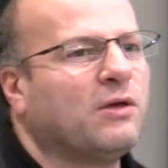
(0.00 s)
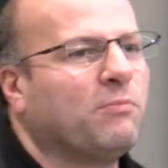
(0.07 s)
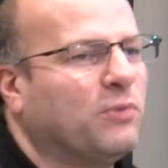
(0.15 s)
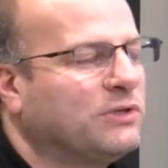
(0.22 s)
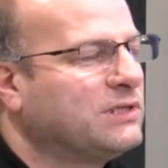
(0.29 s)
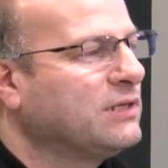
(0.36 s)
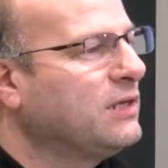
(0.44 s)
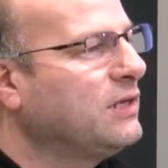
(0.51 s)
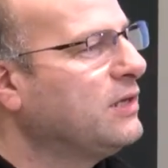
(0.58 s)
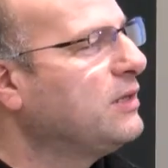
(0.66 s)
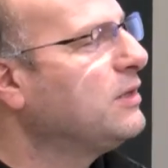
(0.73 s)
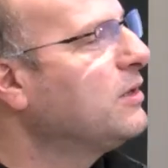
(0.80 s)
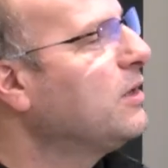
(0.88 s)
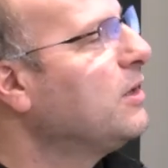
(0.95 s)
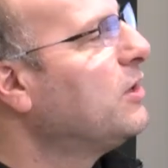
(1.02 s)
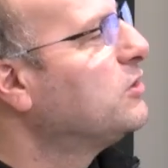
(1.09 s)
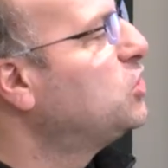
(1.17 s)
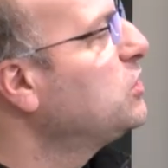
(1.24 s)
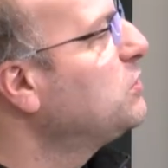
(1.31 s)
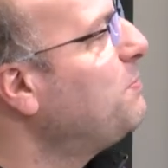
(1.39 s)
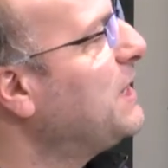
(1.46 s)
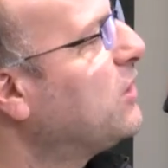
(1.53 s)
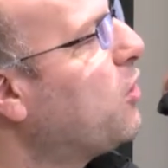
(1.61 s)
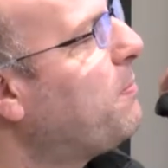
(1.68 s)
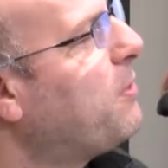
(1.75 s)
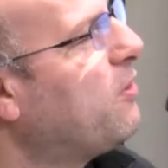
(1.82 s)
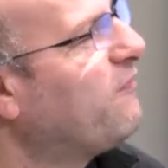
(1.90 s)
But in just make a
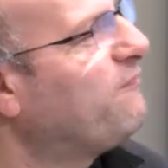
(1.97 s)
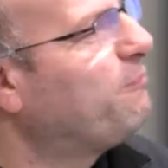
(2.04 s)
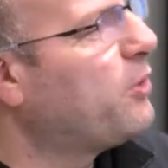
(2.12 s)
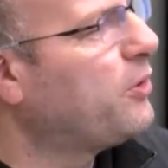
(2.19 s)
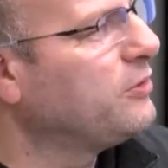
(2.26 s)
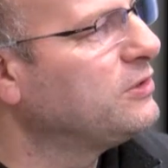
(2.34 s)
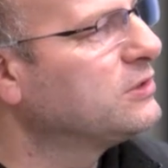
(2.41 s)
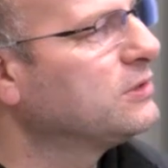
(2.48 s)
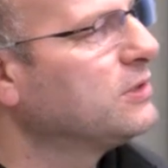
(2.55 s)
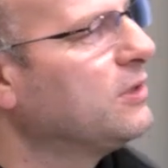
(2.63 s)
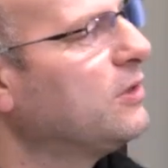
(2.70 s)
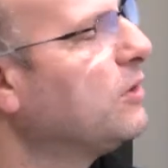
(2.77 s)
couple of points,